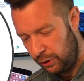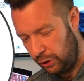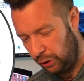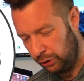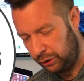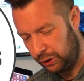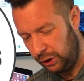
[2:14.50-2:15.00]

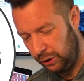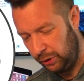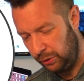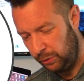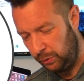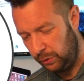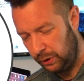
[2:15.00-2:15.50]
go
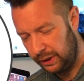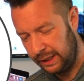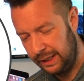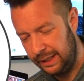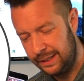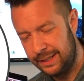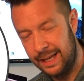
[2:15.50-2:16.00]
to
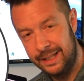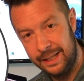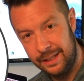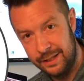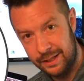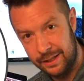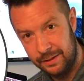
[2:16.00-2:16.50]
the
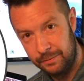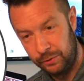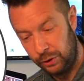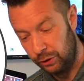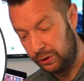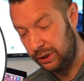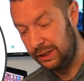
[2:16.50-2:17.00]
settings,
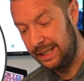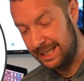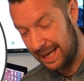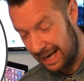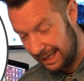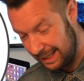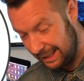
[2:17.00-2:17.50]
go to
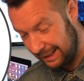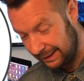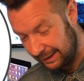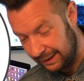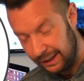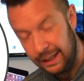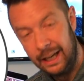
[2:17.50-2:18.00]
design,
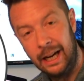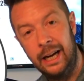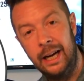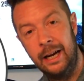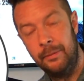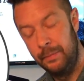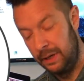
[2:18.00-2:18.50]

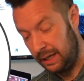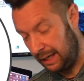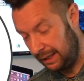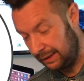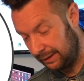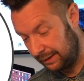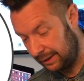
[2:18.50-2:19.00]

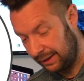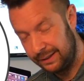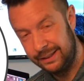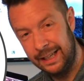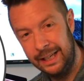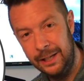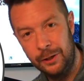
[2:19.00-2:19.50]
and
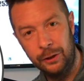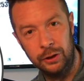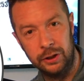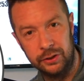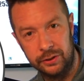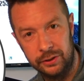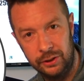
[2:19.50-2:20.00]
set your colours.